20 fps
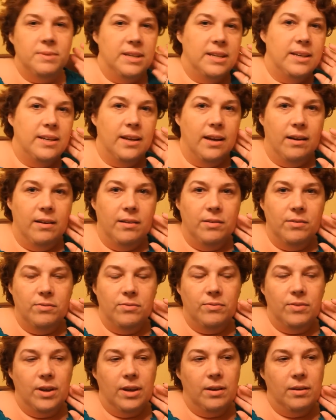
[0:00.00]
me of
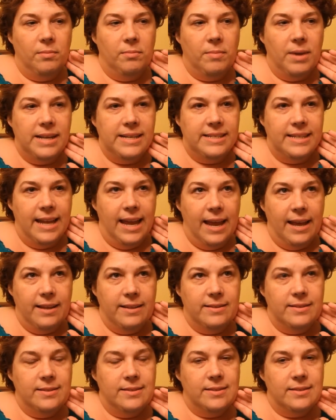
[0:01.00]
my
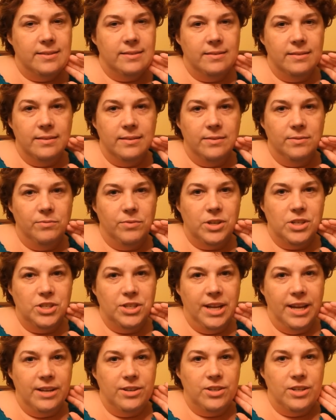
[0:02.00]
dad's
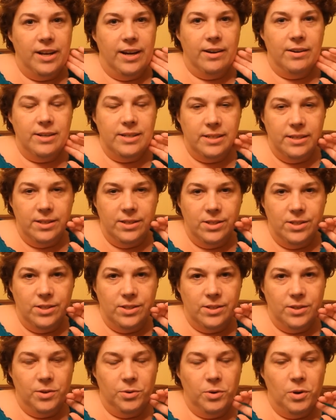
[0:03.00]
French Cajun
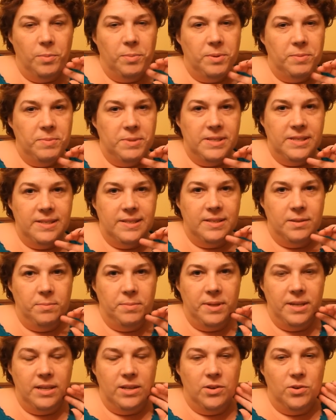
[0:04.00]
heritage, grew up in
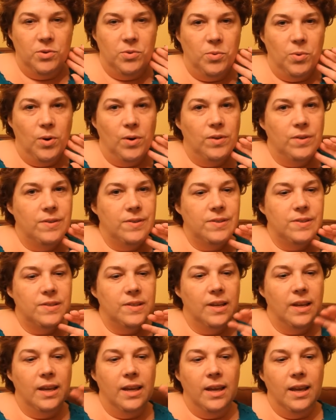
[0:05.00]
Mississippi near New Orleans.
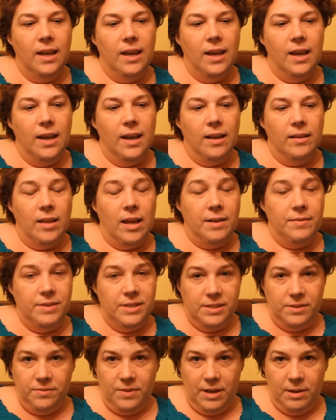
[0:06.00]
A lot of
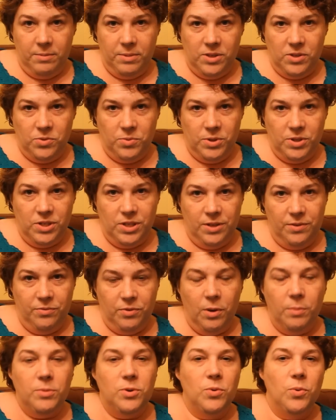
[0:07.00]
his family is originally
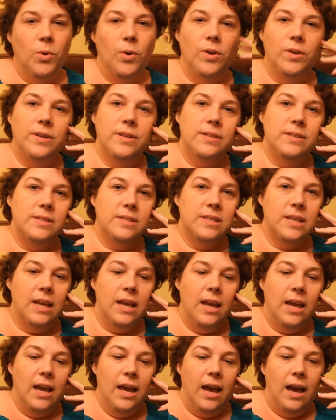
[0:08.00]
from New Orleans.
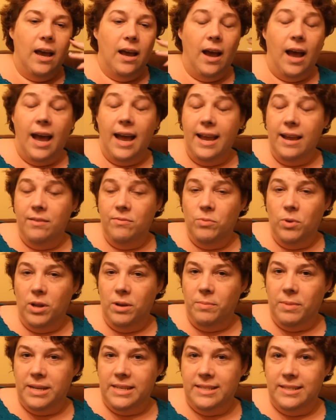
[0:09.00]
I have
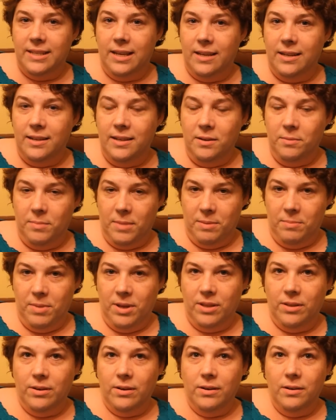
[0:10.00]
one, my son, my
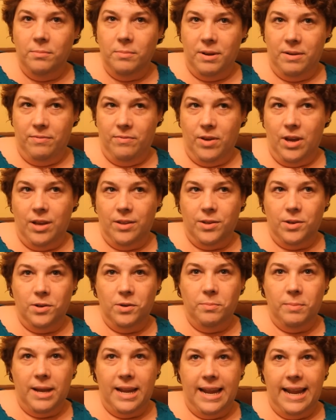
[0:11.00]
mother, my
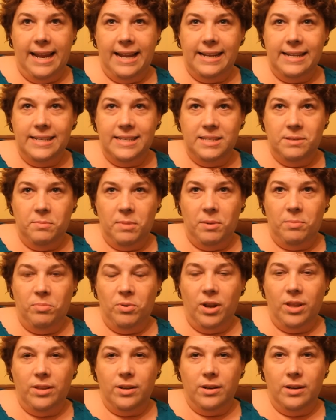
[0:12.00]
father, my aunt, my
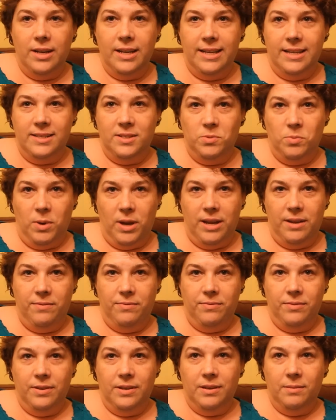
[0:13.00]
brother, his
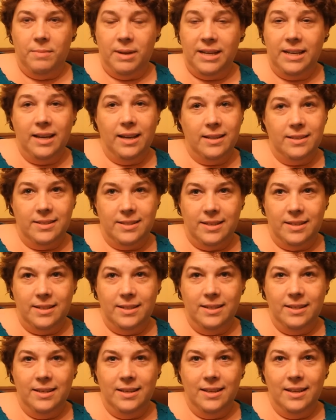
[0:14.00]
wife, my
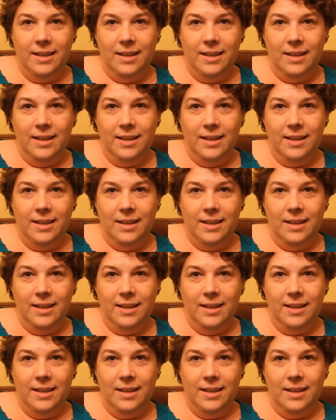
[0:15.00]
cousin.